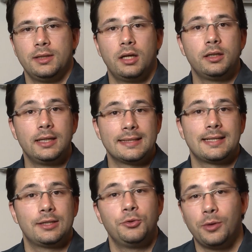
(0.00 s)

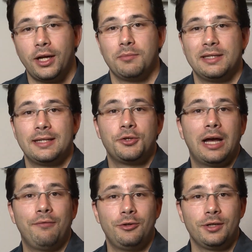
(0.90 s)
Nonetheless, I do recommend that you
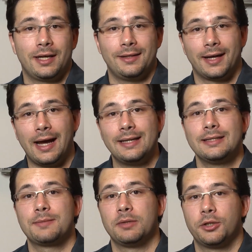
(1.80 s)
have a look at the
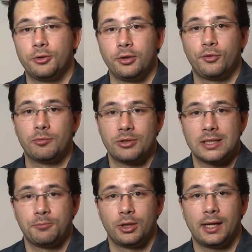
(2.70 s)
guidance material from
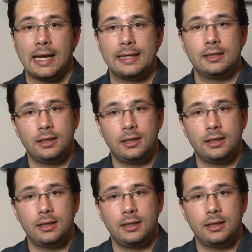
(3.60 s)
Transport Canada.